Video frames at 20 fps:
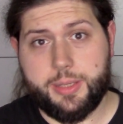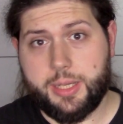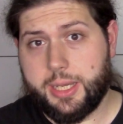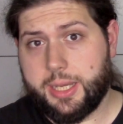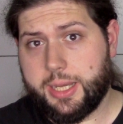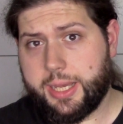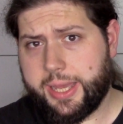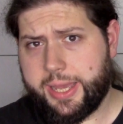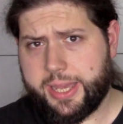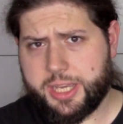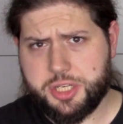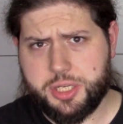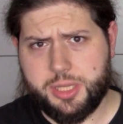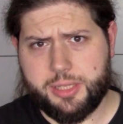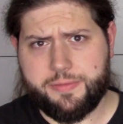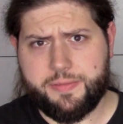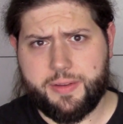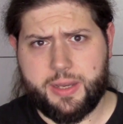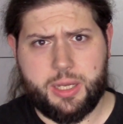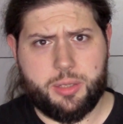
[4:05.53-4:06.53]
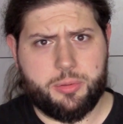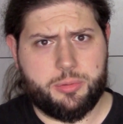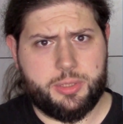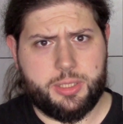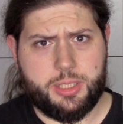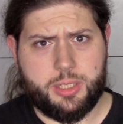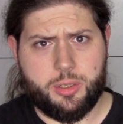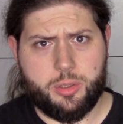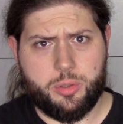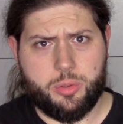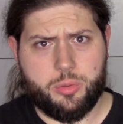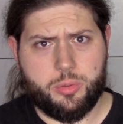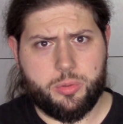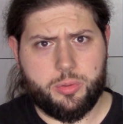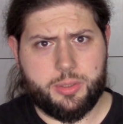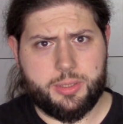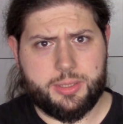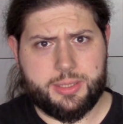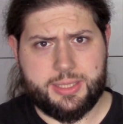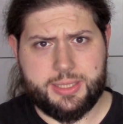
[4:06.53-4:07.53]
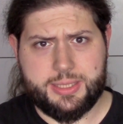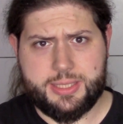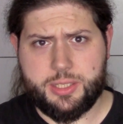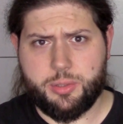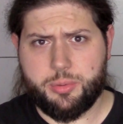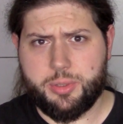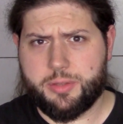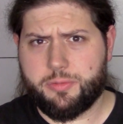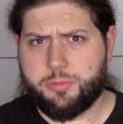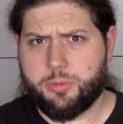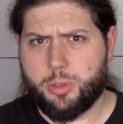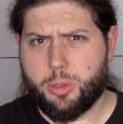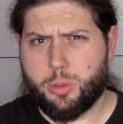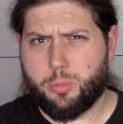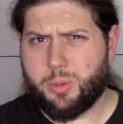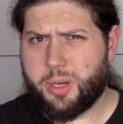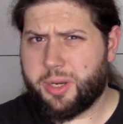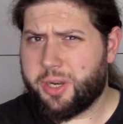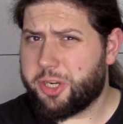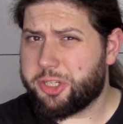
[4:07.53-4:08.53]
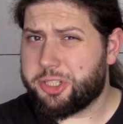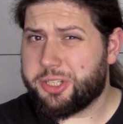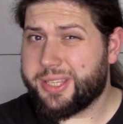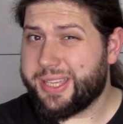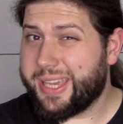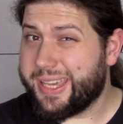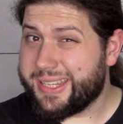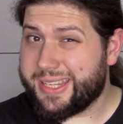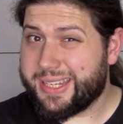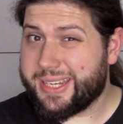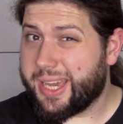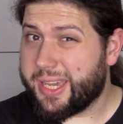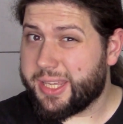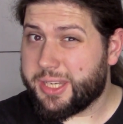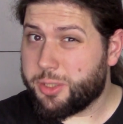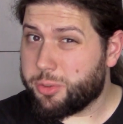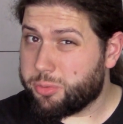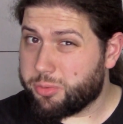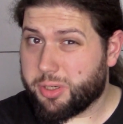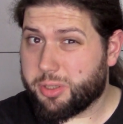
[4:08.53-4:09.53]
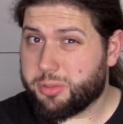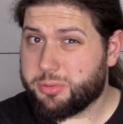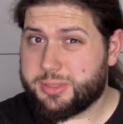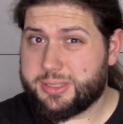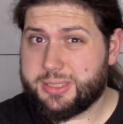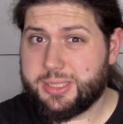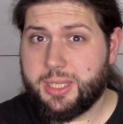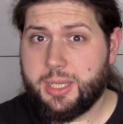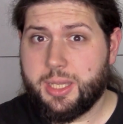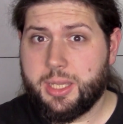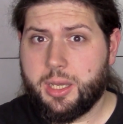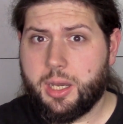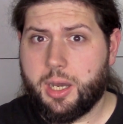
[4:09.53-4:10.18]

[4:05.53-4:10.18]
I actually found this unit for 189 euros